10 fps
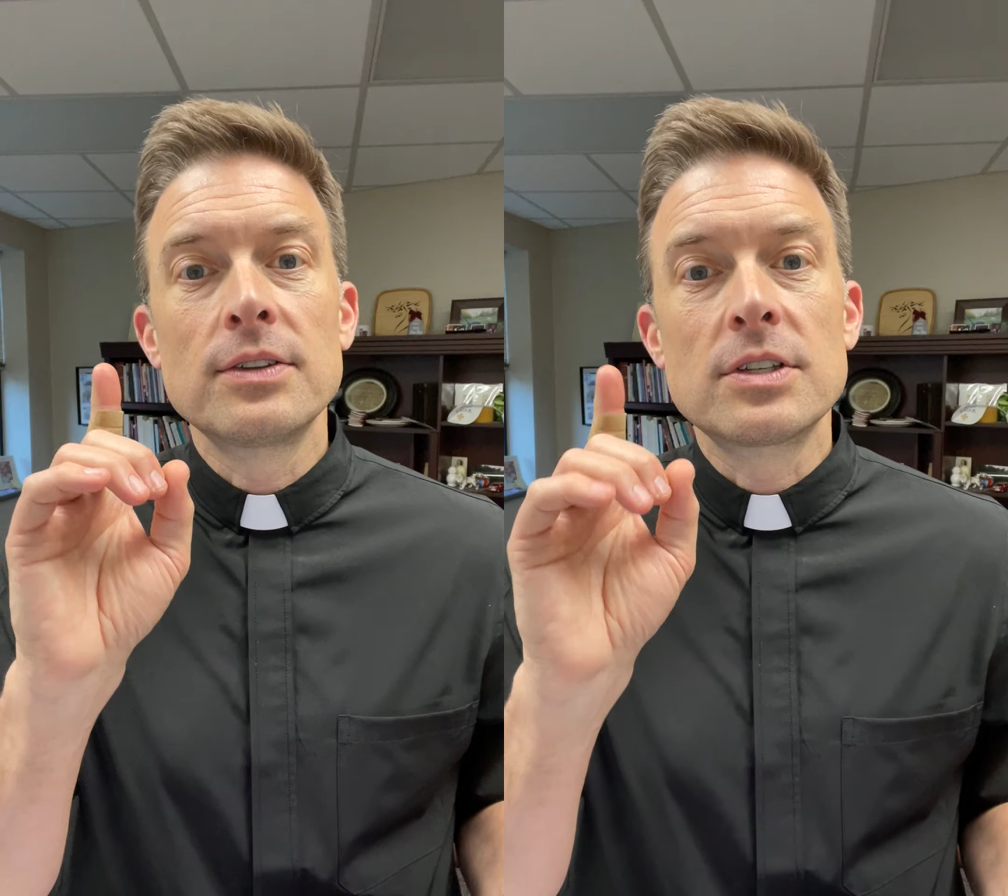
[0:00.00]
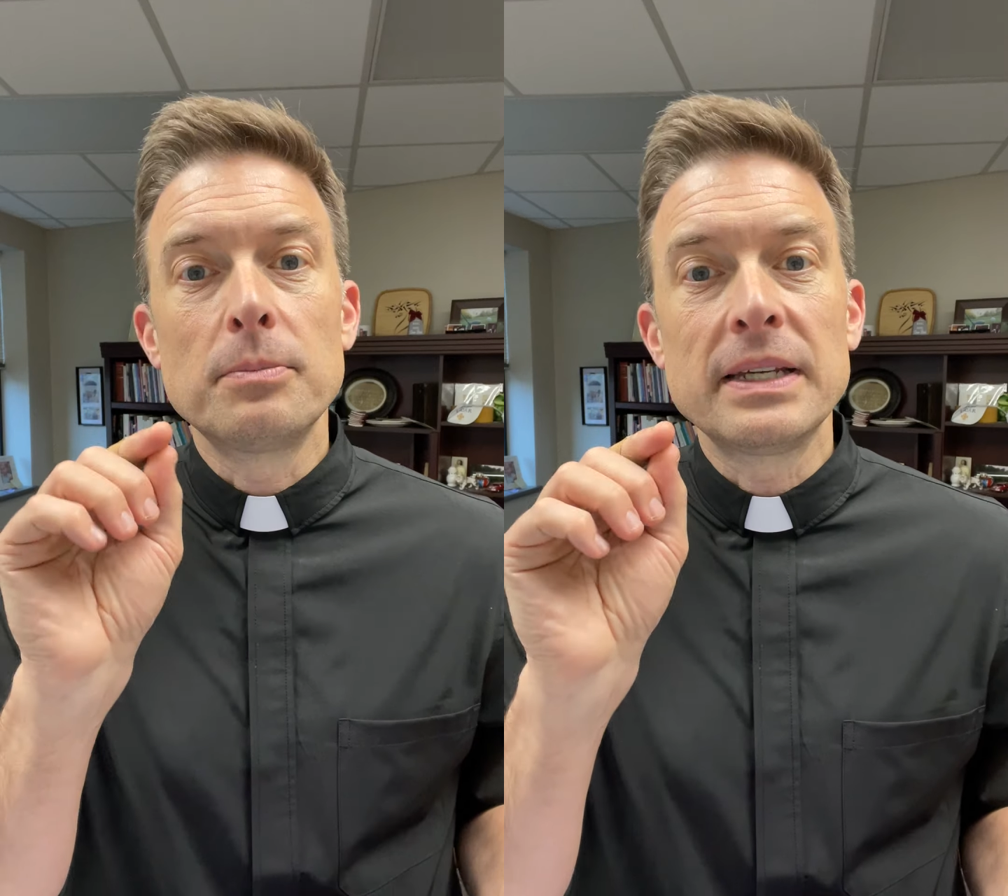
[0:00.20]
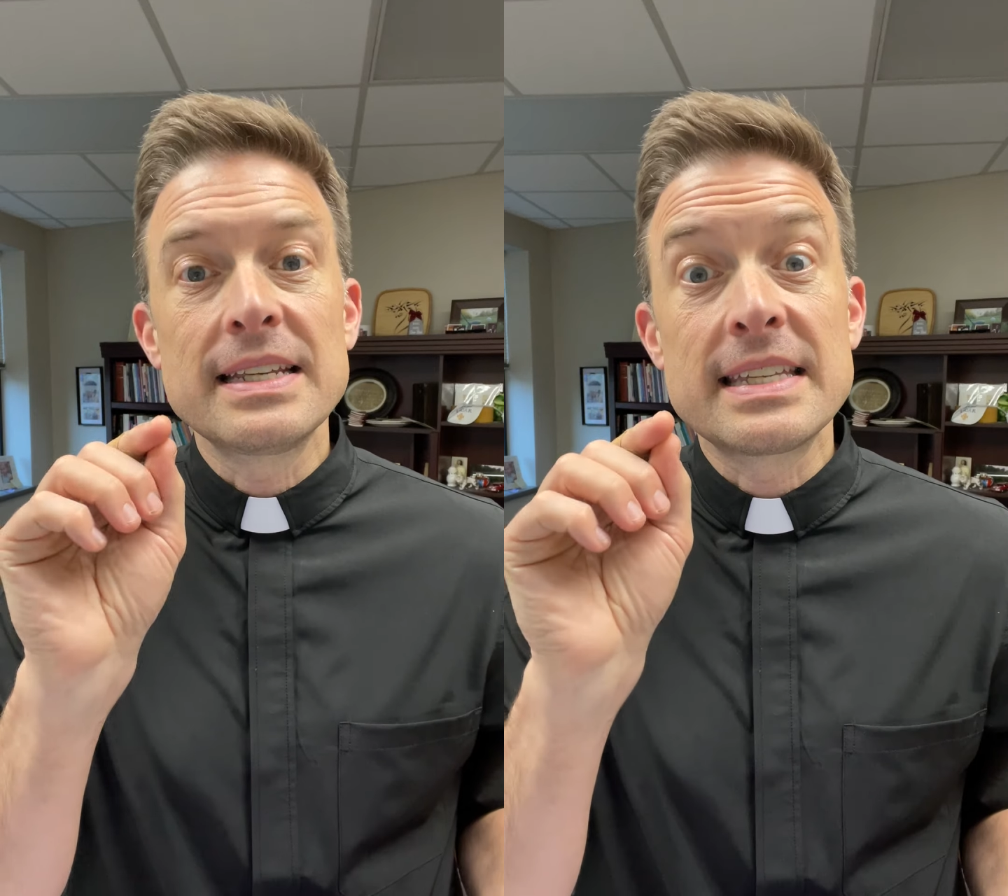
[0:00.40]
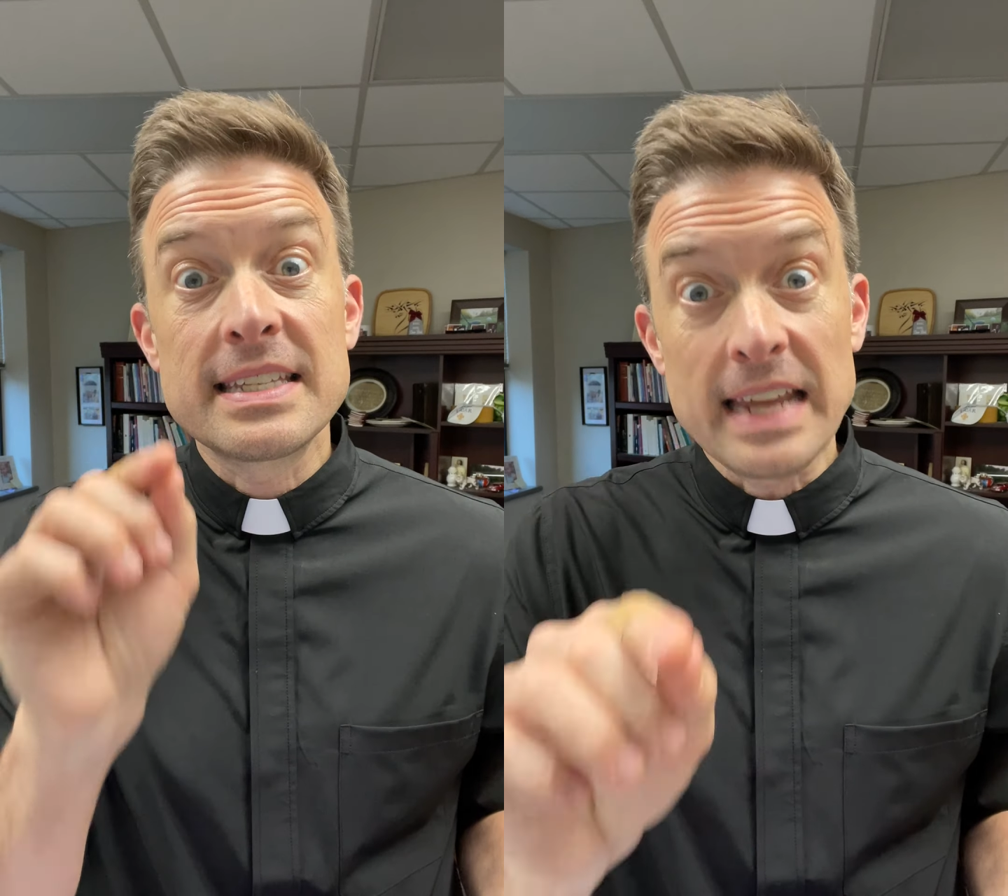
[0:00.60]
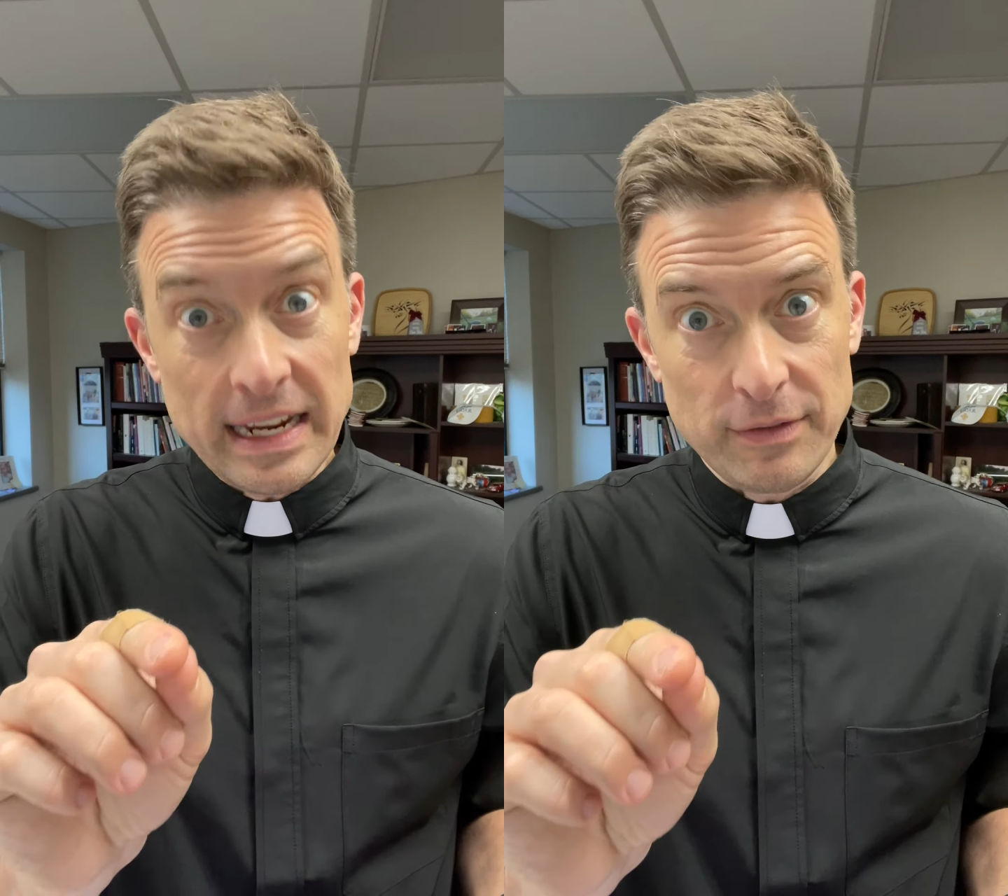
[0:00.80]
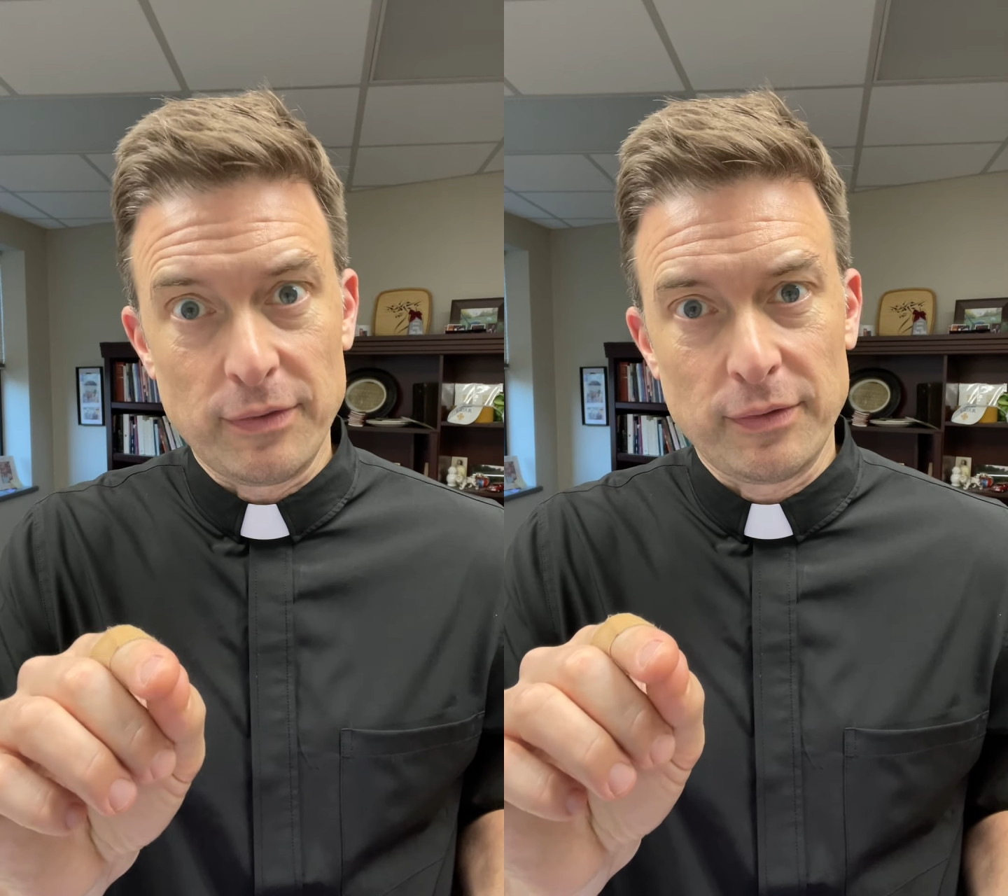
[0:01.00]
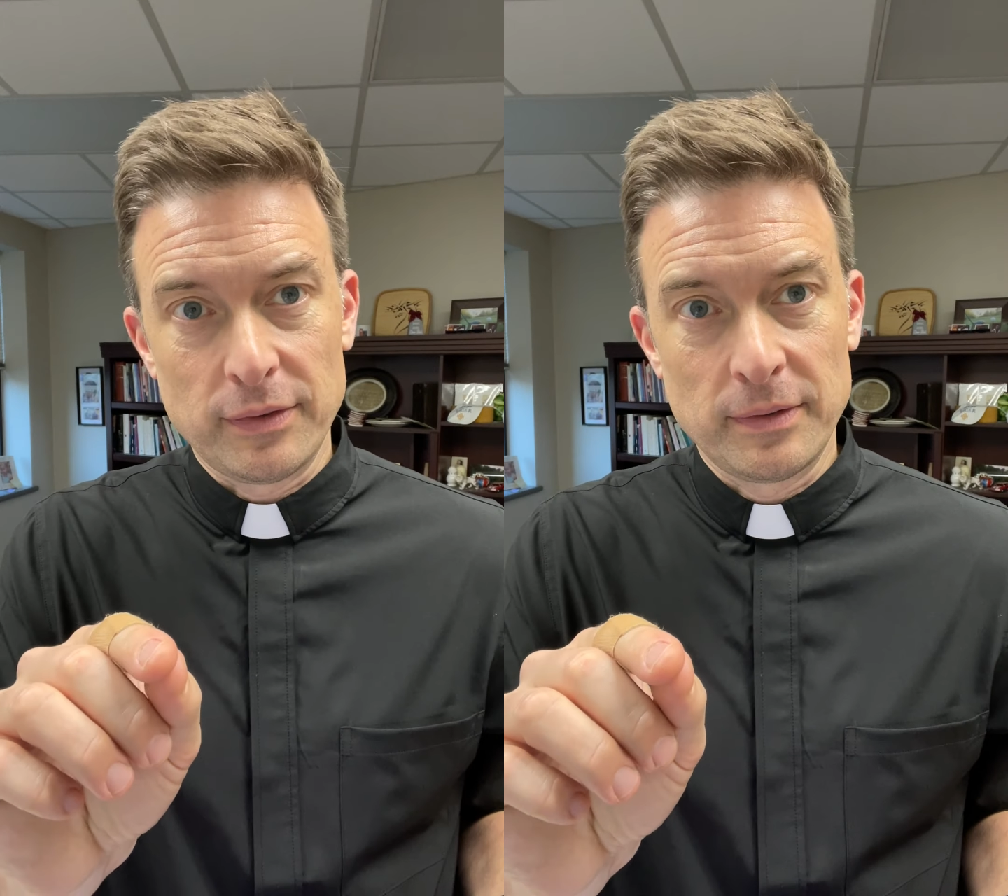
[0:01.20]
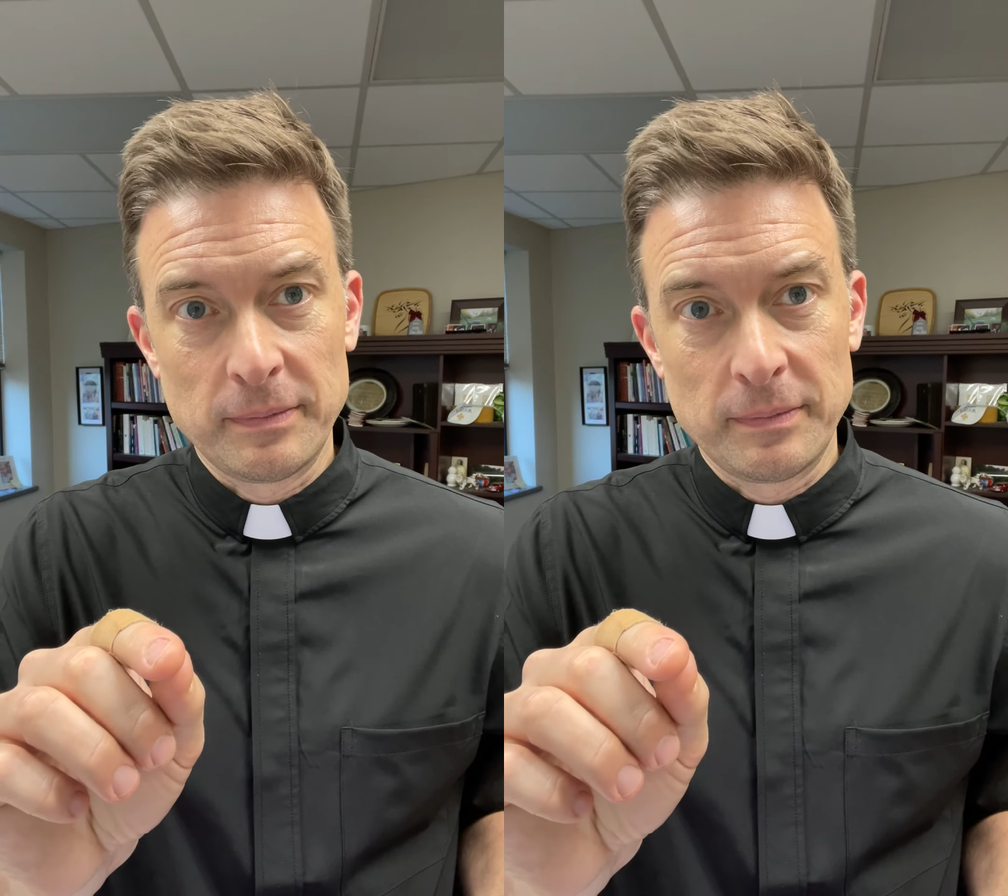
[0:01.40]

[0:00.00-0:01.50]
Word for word: to be safe.